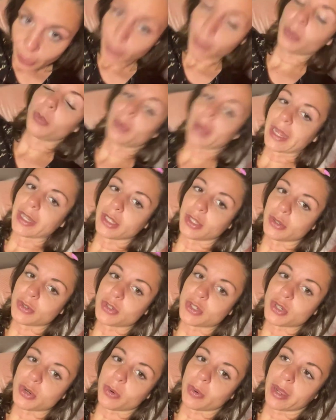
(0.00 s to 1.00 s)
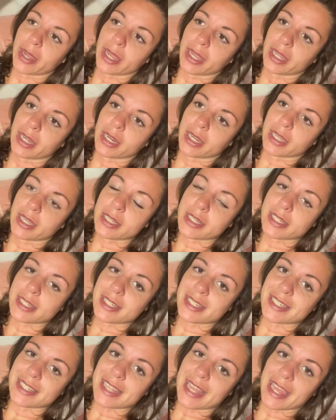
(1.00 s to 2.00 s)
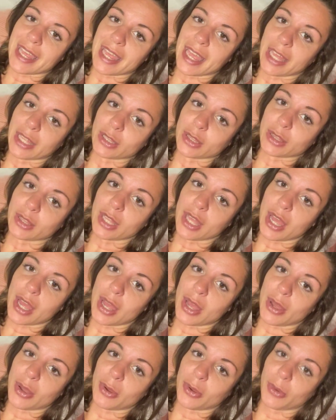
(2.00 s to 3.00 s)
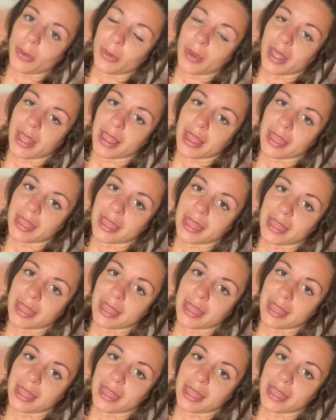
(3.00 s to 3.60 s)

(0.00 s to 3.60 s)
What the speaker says: When you join, say hello.